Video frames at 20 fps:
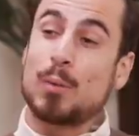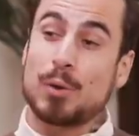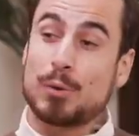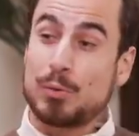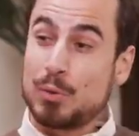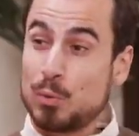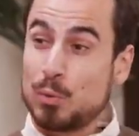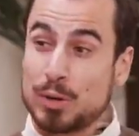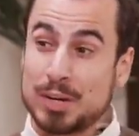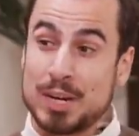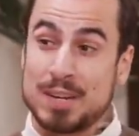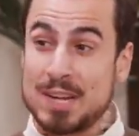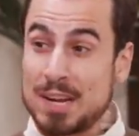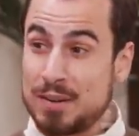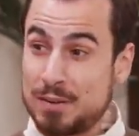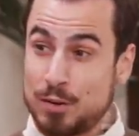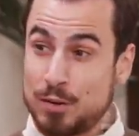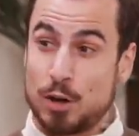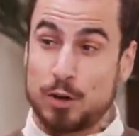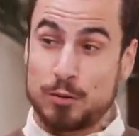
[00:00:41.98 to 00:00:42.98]
work with an
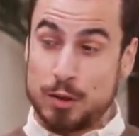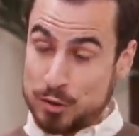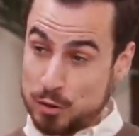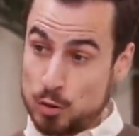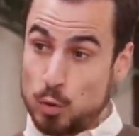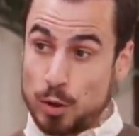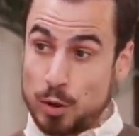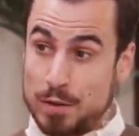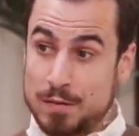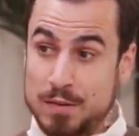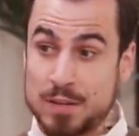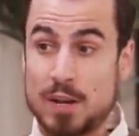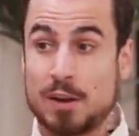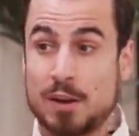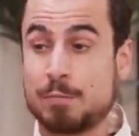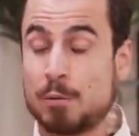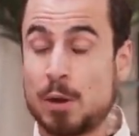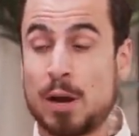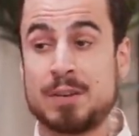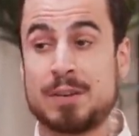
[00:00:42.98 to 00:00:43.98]
organization called the Story of
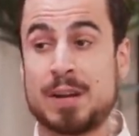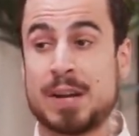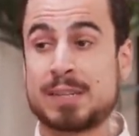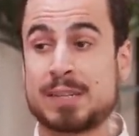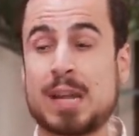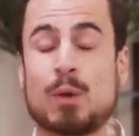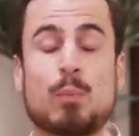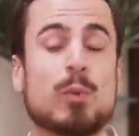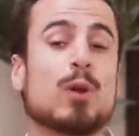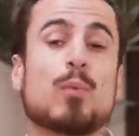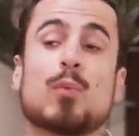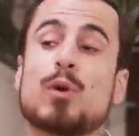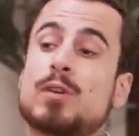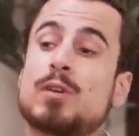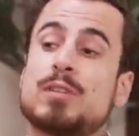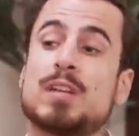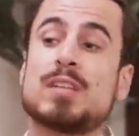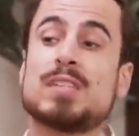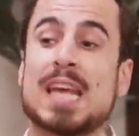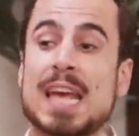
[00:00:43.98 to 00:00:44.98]
Stuff Project, and we are
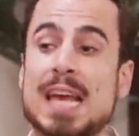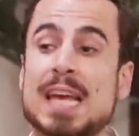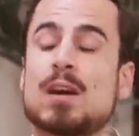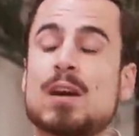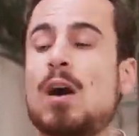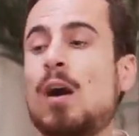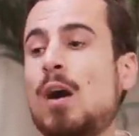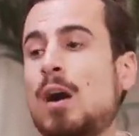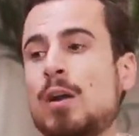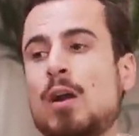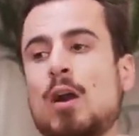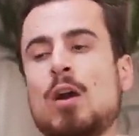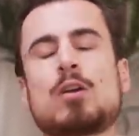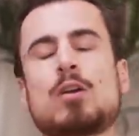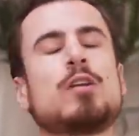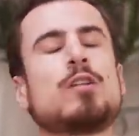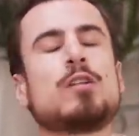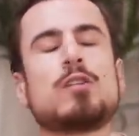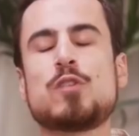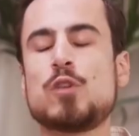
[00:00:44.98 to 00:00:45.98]
working to take on our
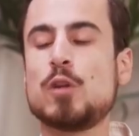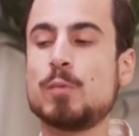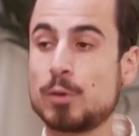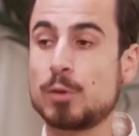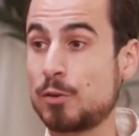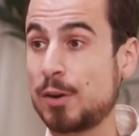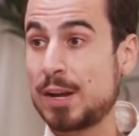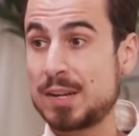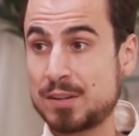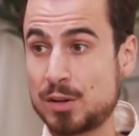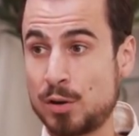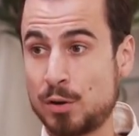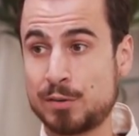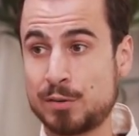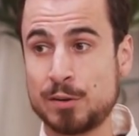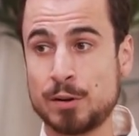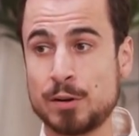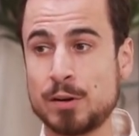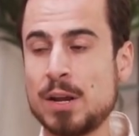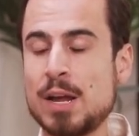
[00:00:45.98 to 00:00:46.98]
consumer-crazed
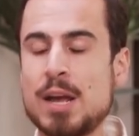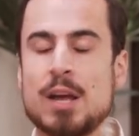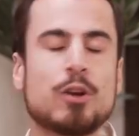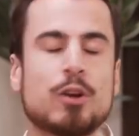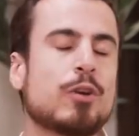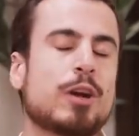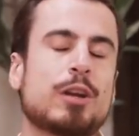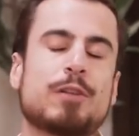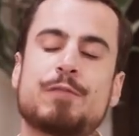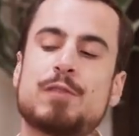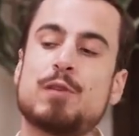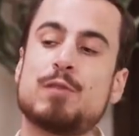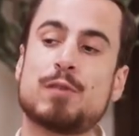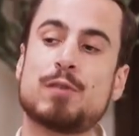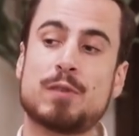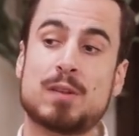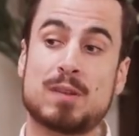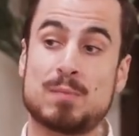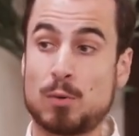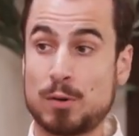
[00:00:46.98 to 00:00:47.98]
culture, create a
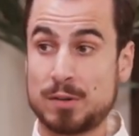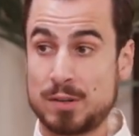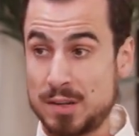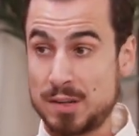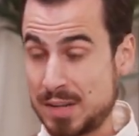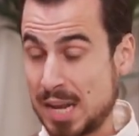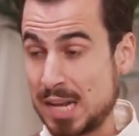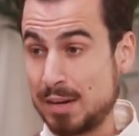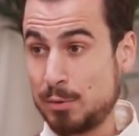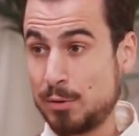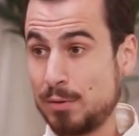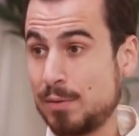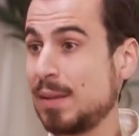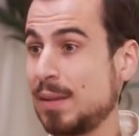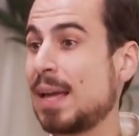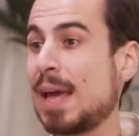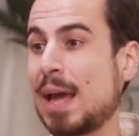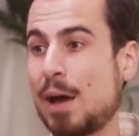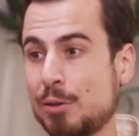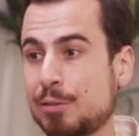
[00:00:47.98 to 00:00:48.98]
future that's more sustainable,
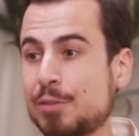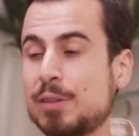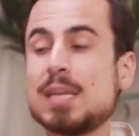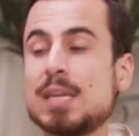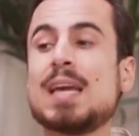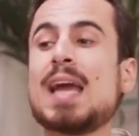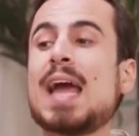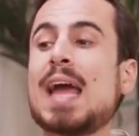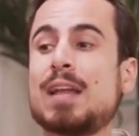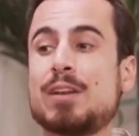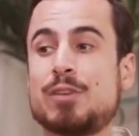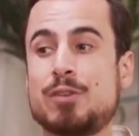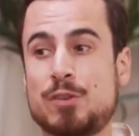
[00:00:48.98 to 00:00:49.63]
mm-hmm. healthy, and